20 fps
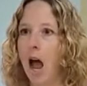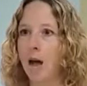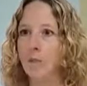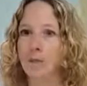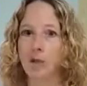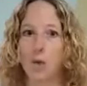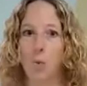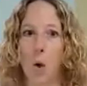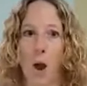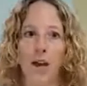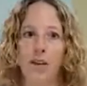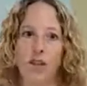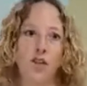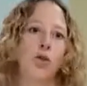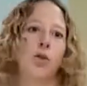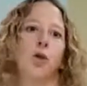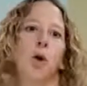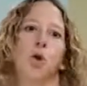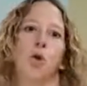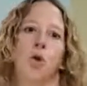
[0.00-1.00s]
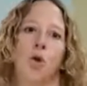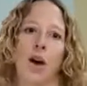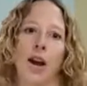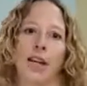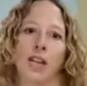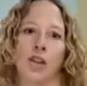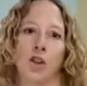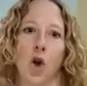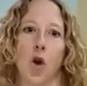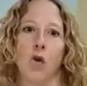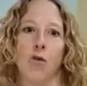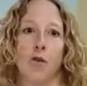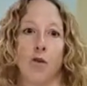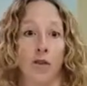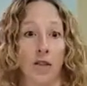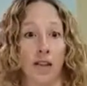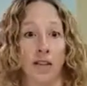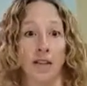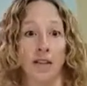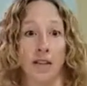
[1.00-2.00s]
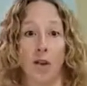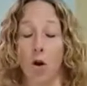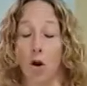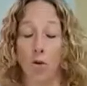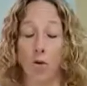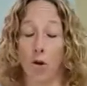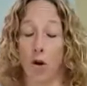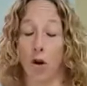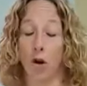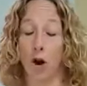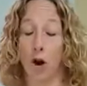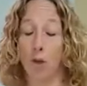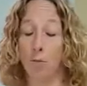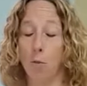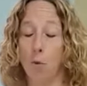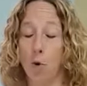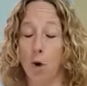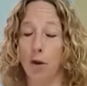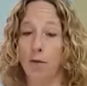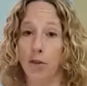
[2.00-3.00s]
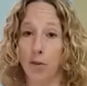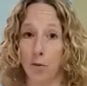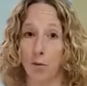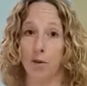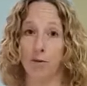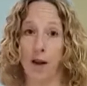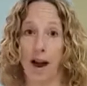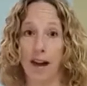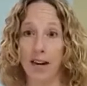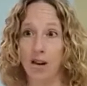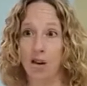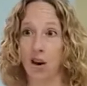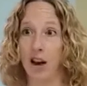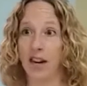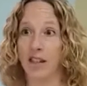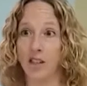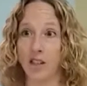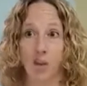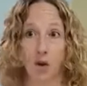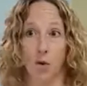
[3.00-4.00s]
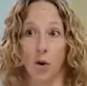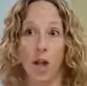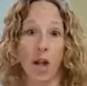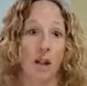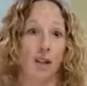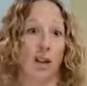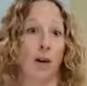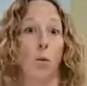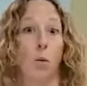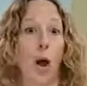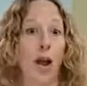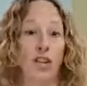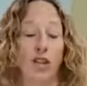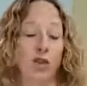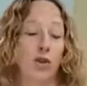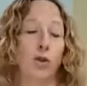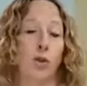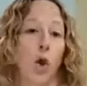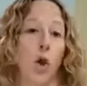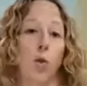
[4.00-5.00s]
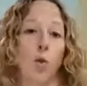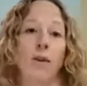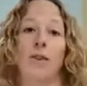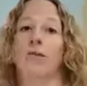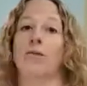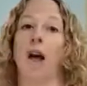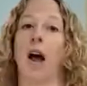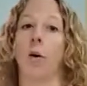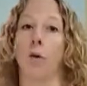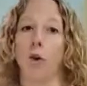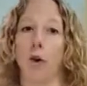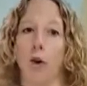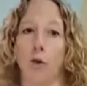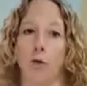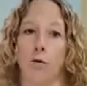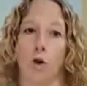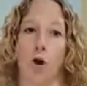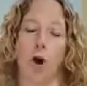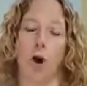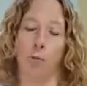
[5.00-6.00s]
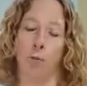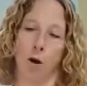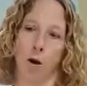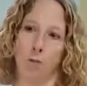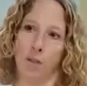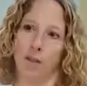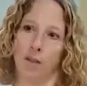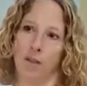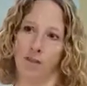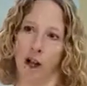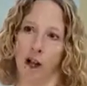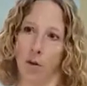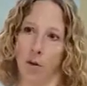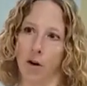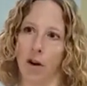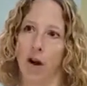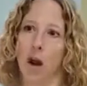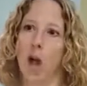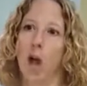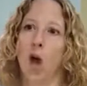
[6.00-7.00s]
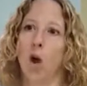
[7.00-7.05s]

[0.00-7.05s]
So why choose whole grains over more of the refined grains? So like, why choose whole wheat flour over all-purpose flour?